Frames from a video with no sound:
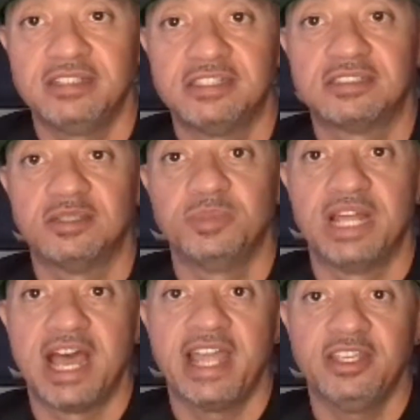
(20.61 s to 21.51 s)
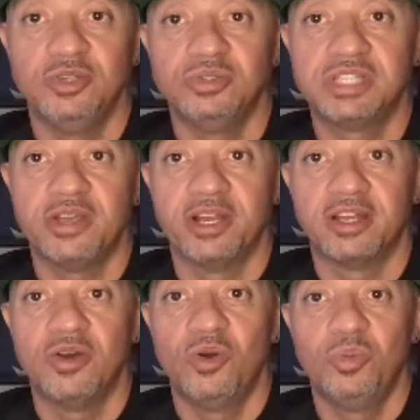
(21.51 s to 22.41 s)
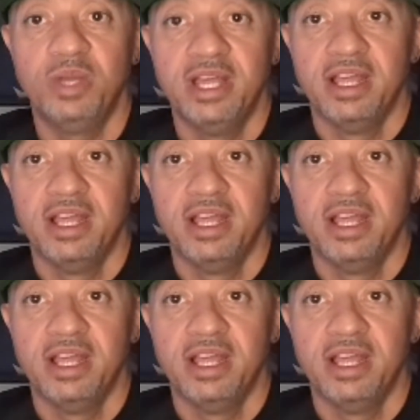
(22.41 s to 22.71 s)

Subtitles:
system that I use here at home